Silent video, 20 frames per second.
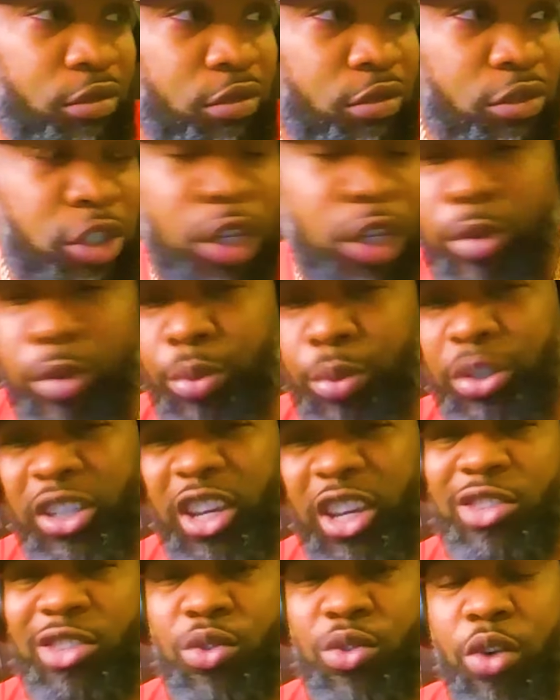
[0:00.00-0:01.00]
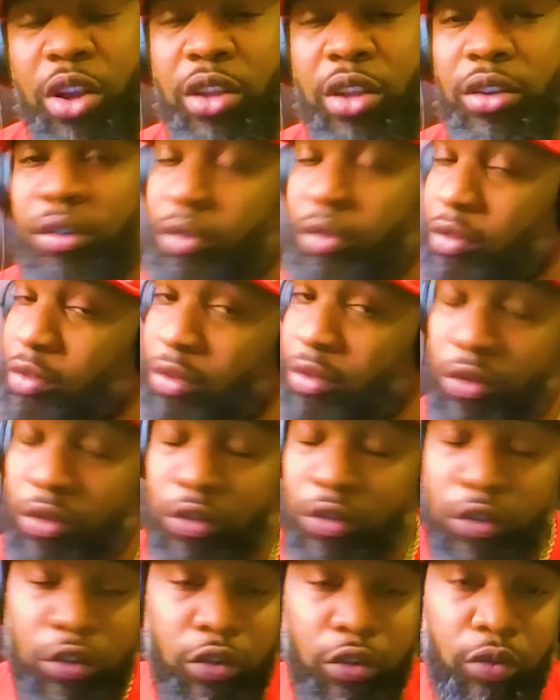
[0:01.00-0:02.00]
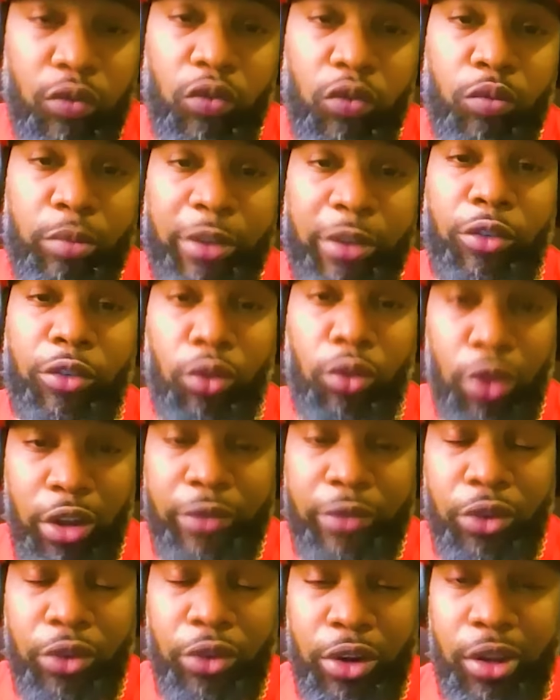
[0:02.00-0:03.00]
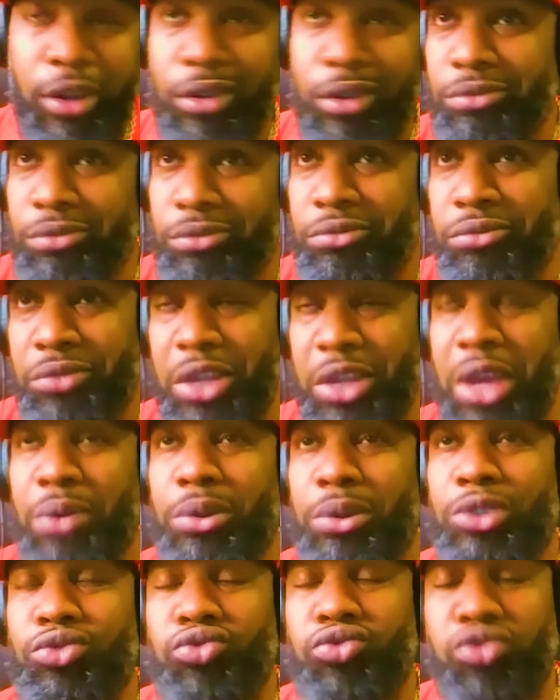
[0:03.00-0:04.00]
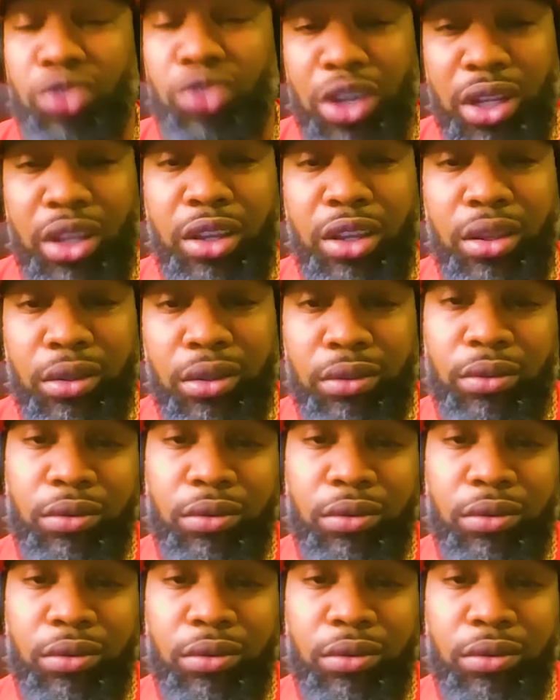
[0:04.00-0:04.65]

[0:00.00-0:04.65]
Some people say 20. But for real, it was really